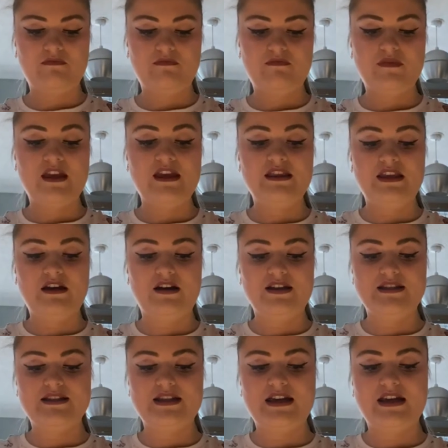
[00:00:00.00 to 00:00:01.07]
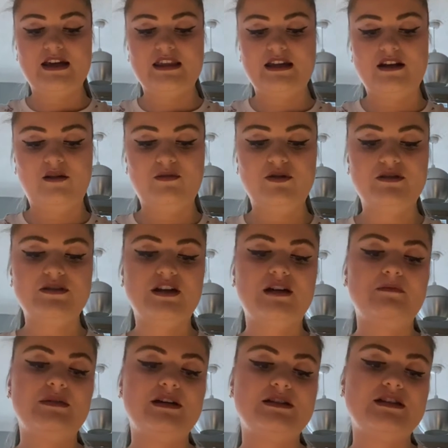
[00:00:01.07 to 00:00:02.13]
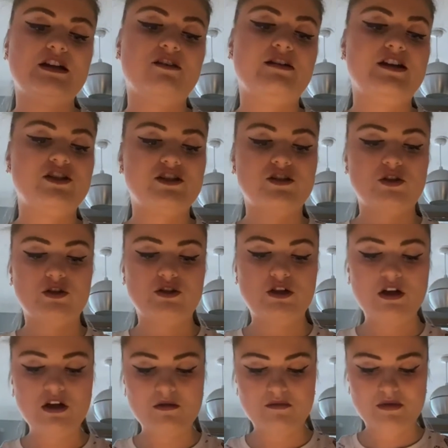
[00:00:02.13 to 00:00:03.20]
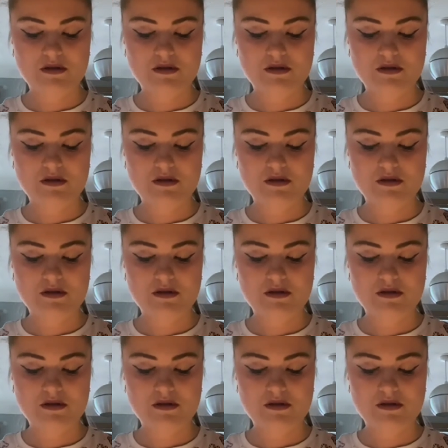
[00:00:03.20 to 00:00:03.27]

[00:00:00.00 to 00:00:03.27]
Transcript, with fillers: in the icing, and then I'll put some as decorations on top.